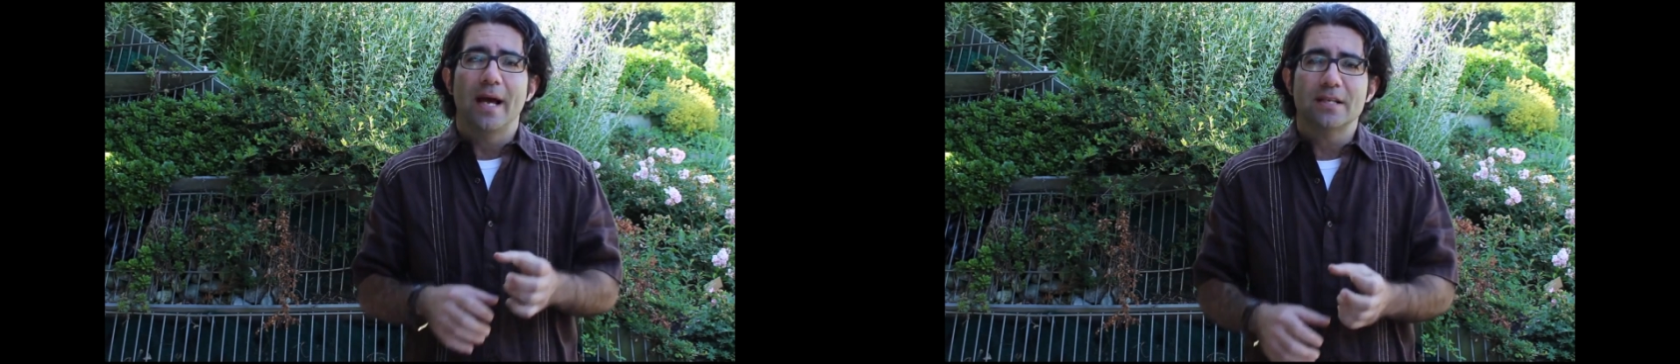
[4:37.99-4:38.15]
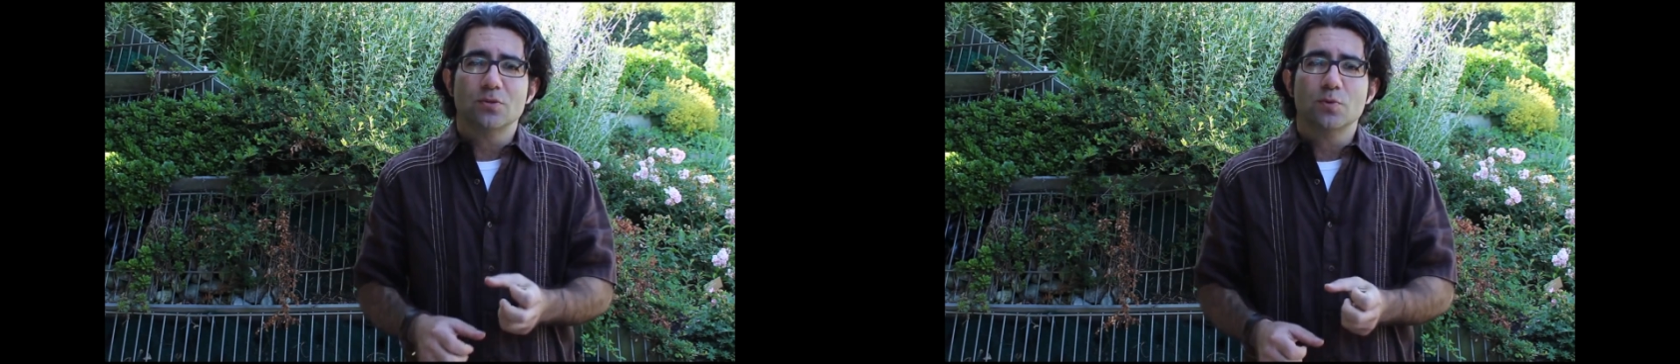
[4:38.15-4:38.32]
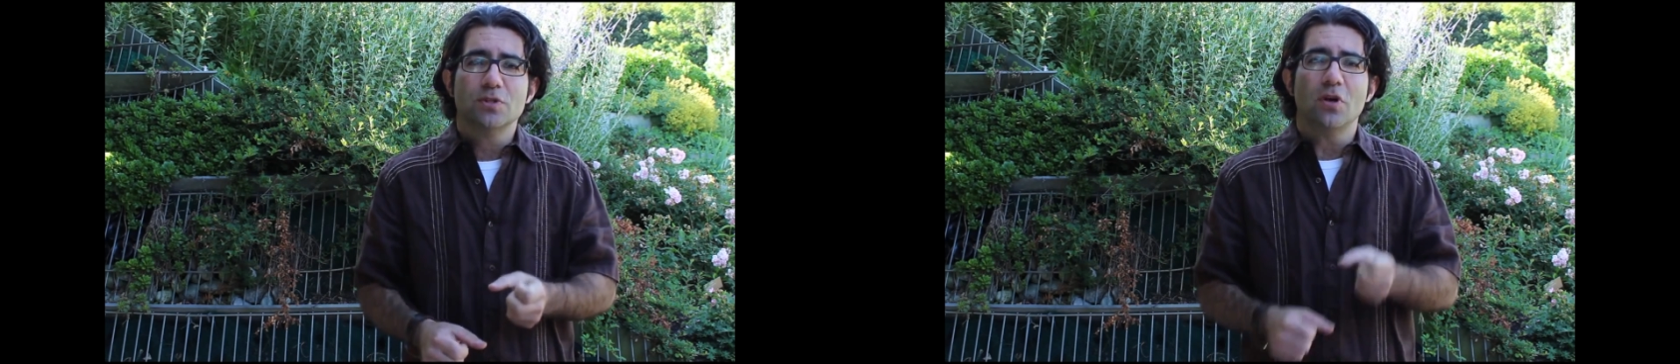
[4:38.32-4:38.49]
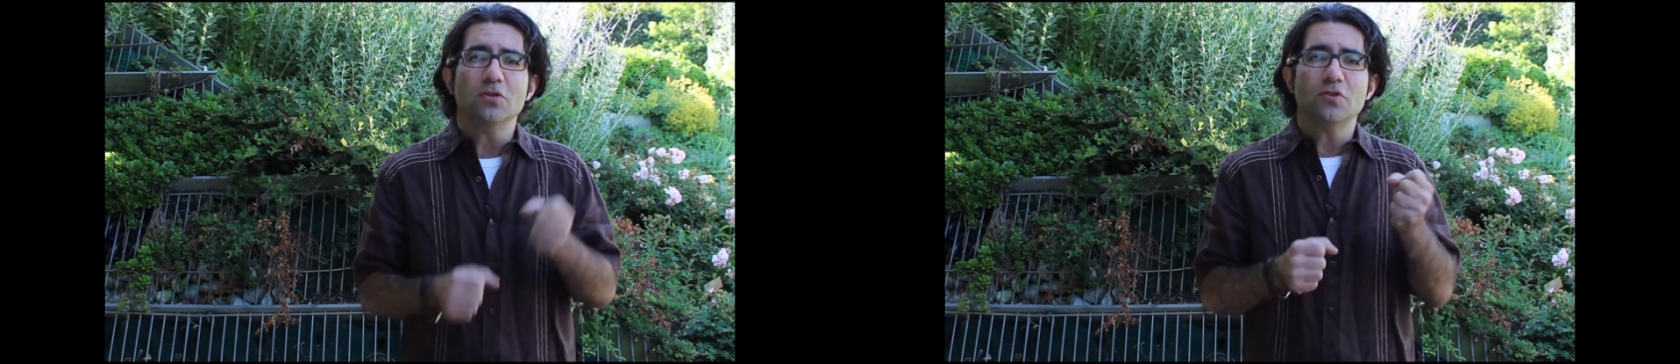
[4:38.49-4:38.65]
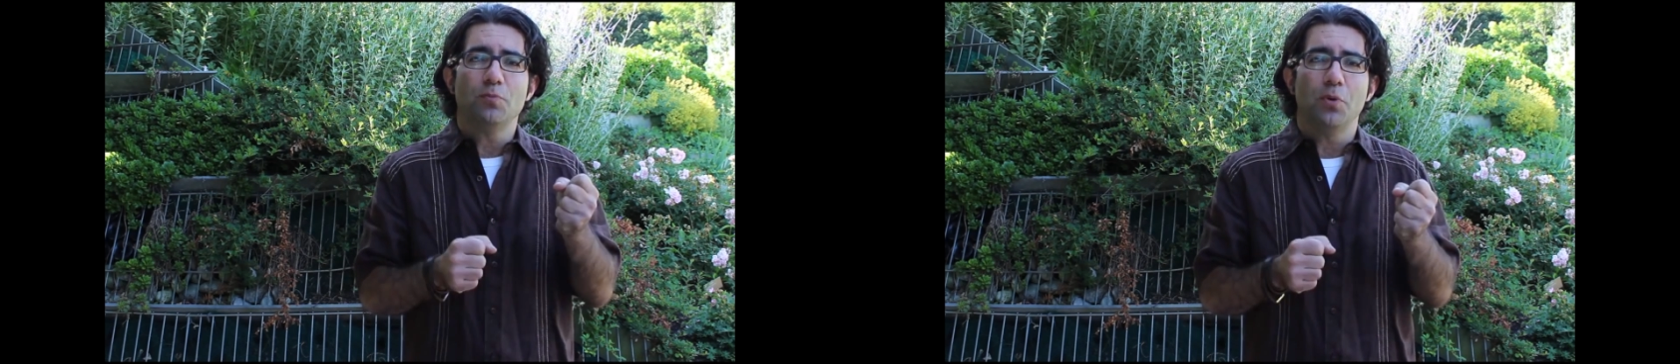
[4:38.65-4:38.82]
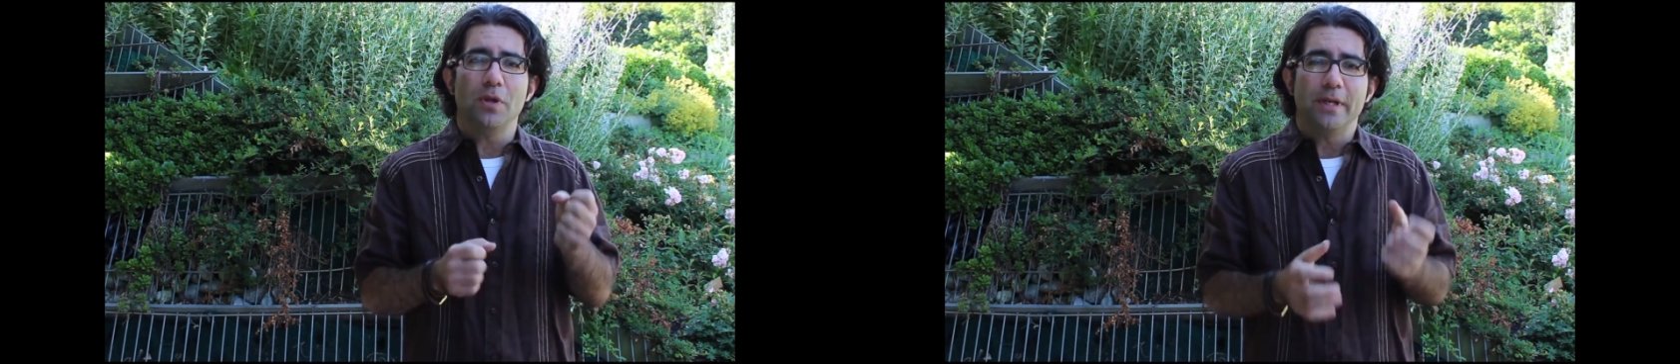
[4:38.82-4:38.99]
As a result
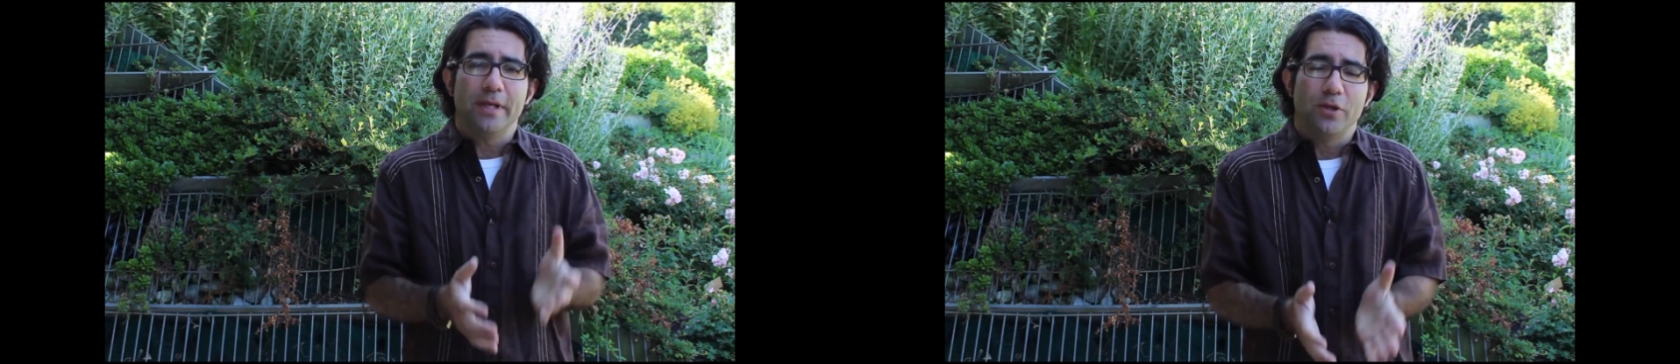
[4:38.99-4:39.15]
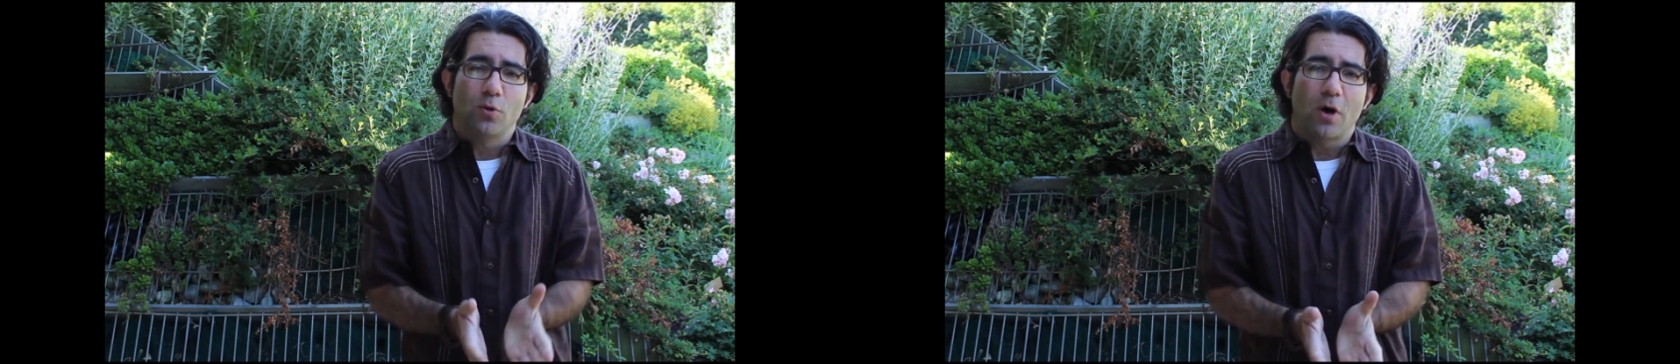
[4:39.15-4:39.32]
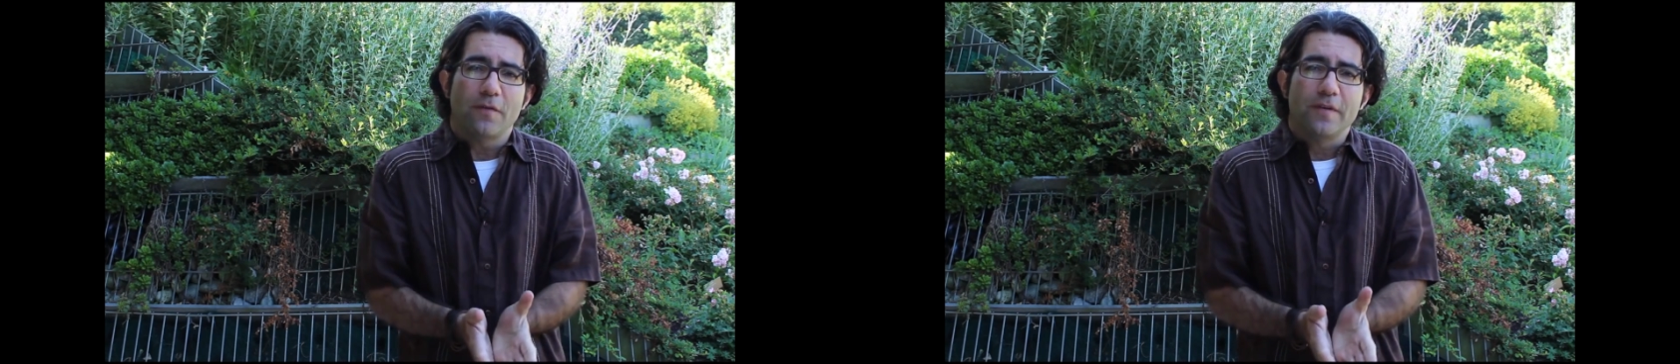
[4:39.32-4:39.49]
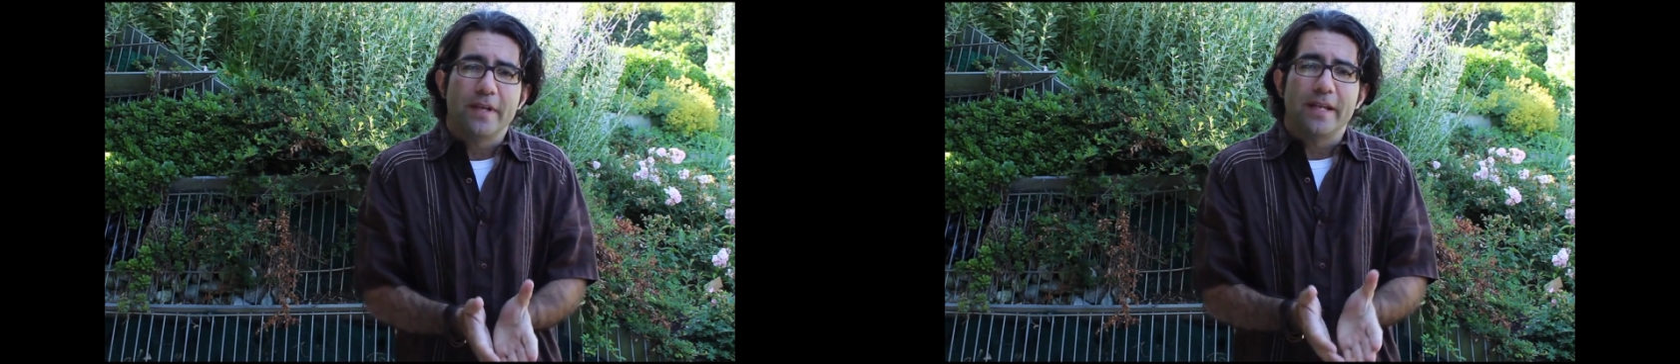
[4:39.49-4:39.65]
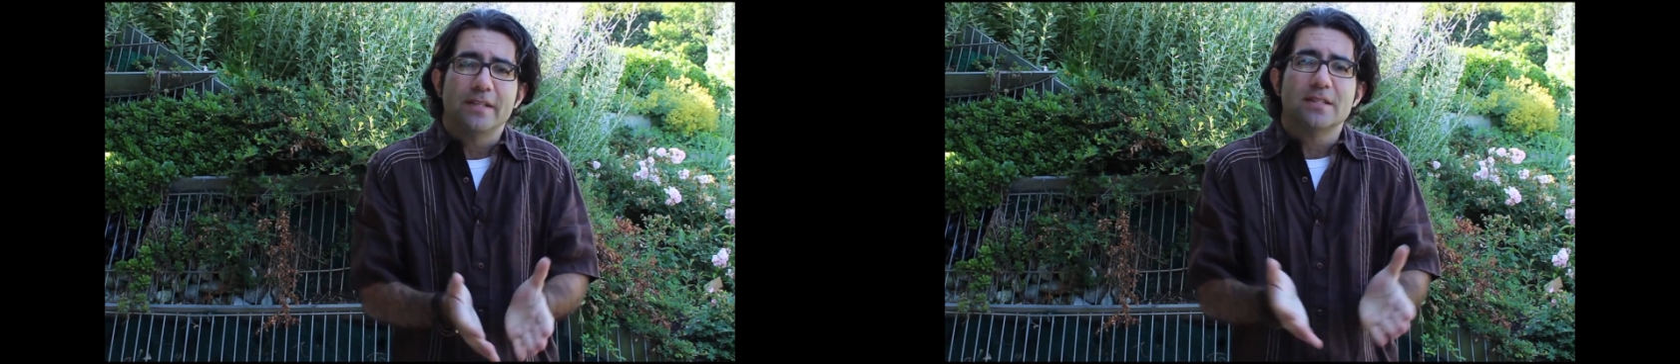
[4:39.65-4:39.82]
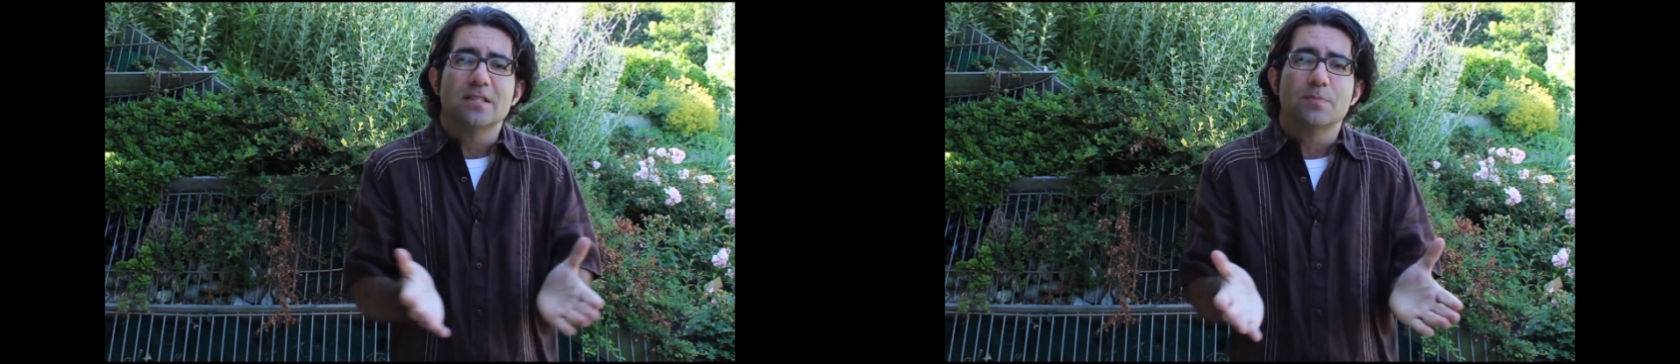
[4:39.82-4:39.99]
of pulling it, you often get
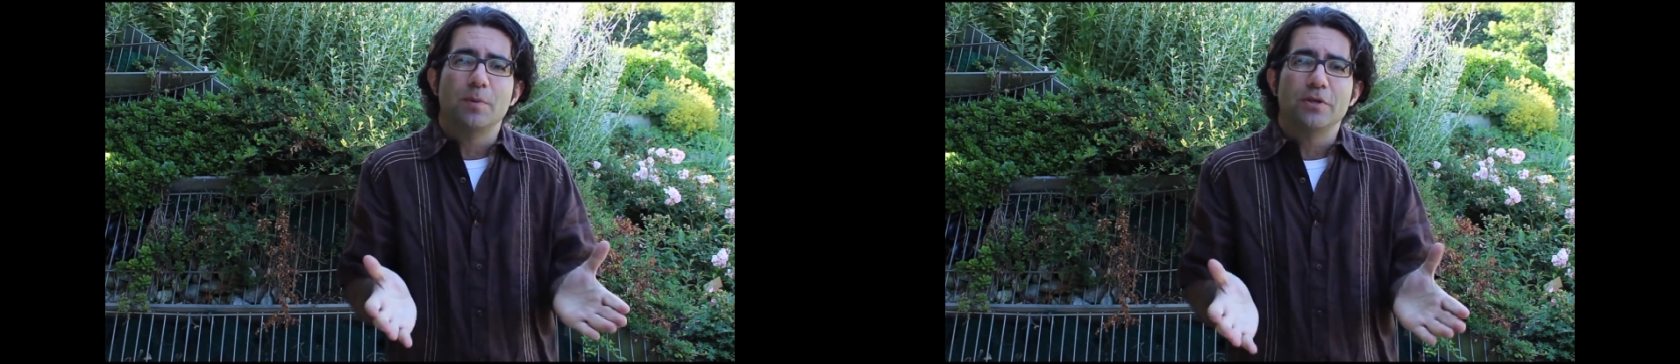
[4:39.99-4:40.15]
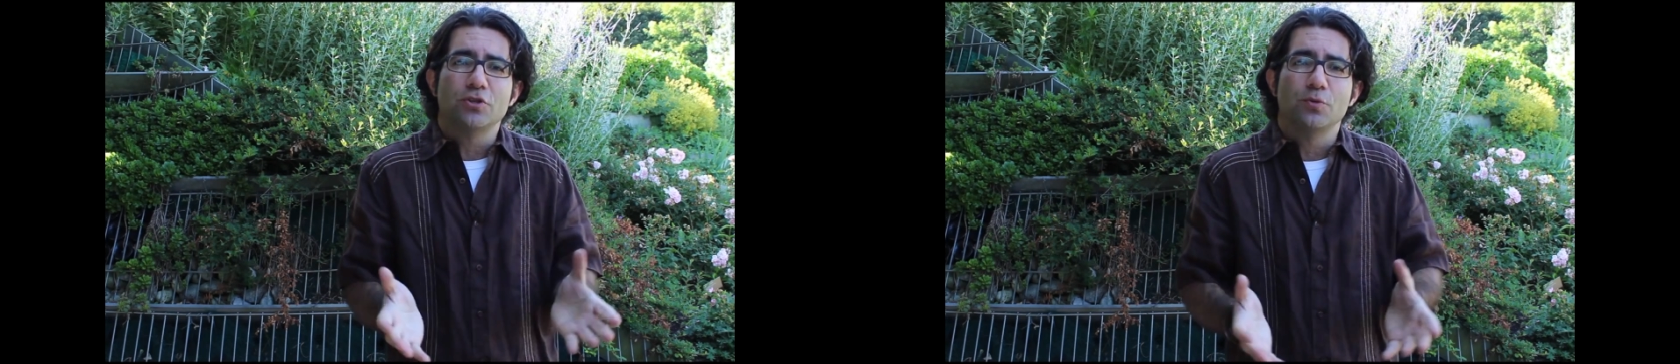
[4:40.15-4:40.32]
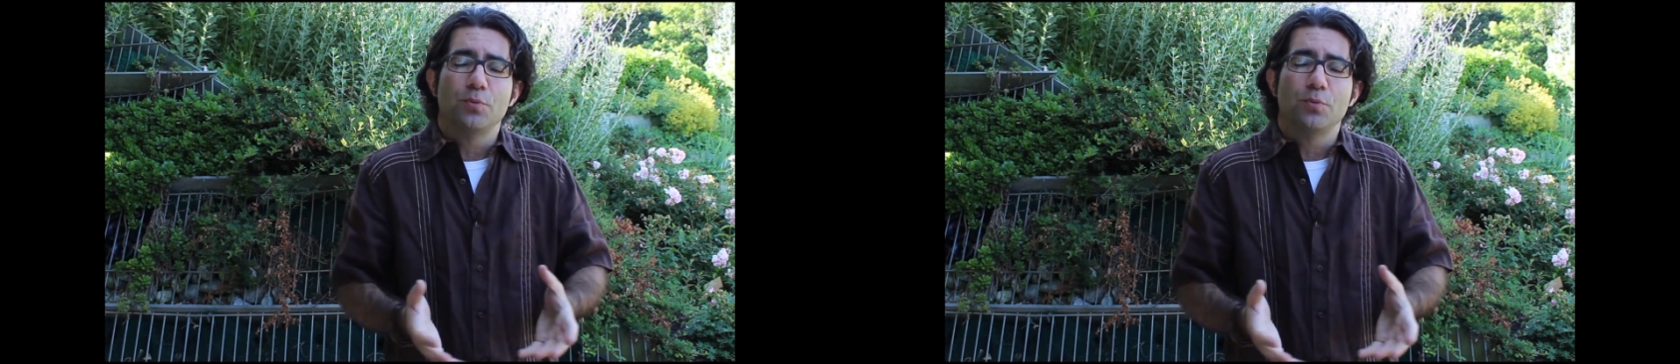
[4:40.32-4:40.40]
it to splinter,